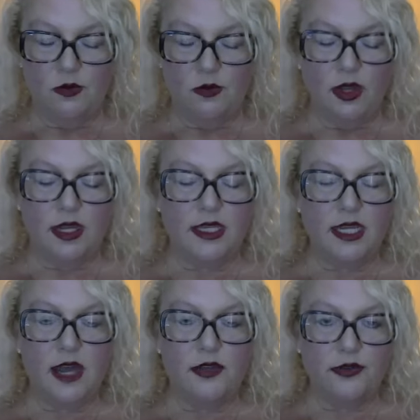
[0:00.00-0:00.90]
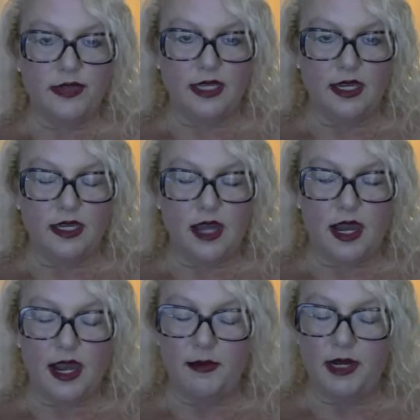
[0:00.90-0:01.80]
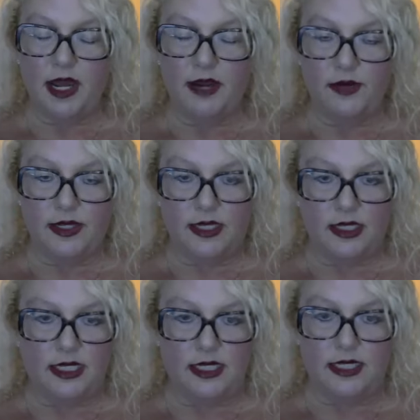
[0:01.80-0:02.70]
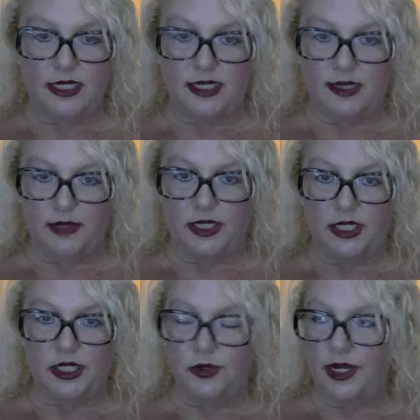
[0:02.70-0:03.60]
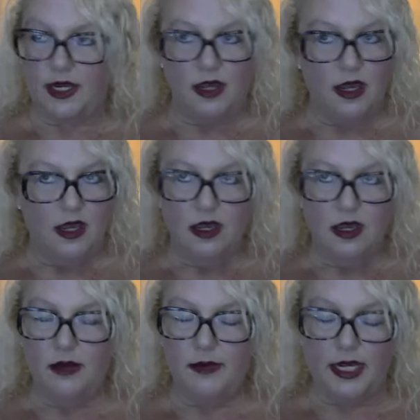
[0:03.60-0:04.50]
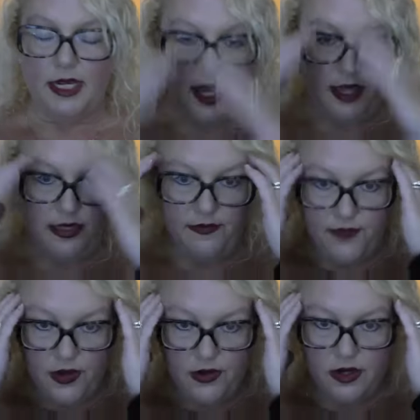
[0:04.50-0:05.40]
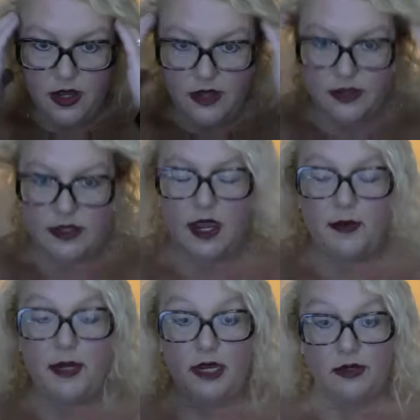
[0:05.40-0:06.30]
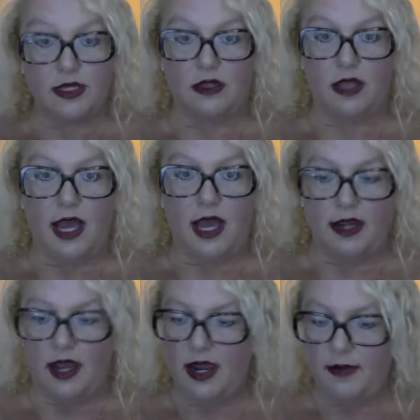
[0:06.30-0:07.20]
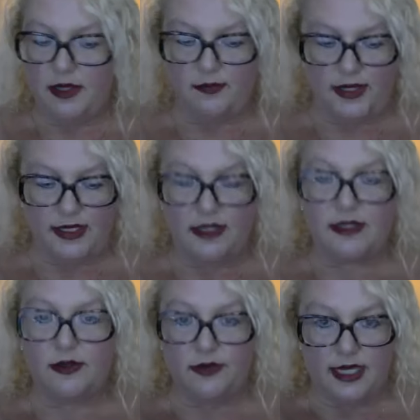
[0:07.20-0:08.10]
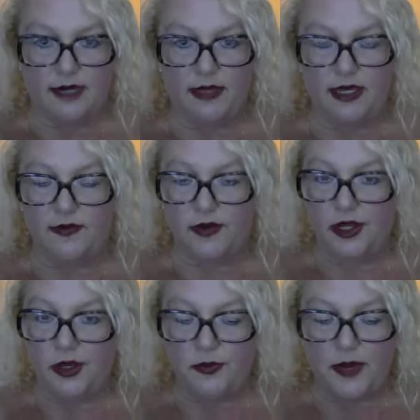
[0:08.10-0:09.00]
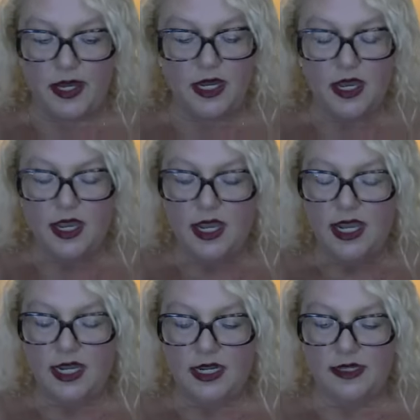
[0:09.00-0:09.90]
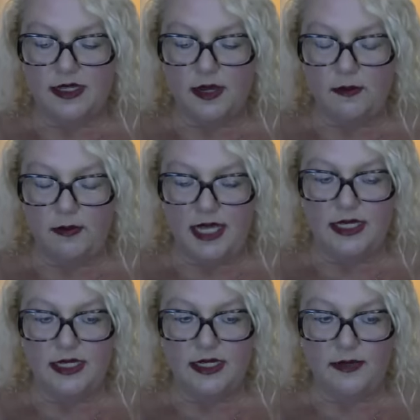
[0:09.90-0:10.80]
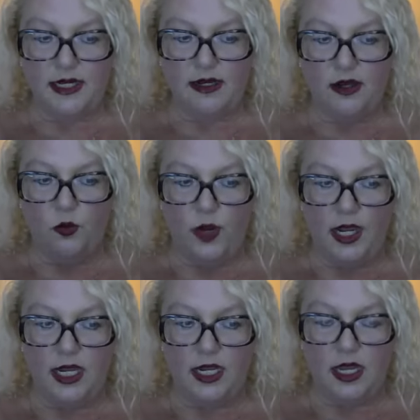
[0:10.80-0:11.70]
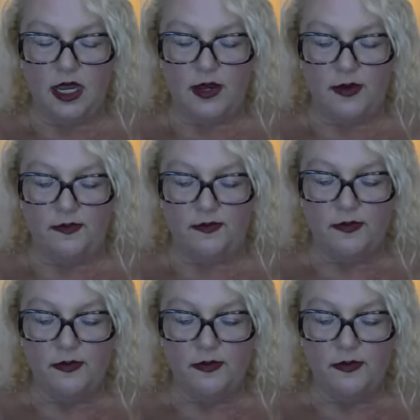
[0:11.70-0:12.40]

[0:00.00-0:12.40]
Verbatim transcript: well, and too- the other thing that uh, I mean, I recently did something too, and oh my God, the phone calls that I mean, it was a lot, and I'm in the business, so same thing for you, but it is amazing to me when um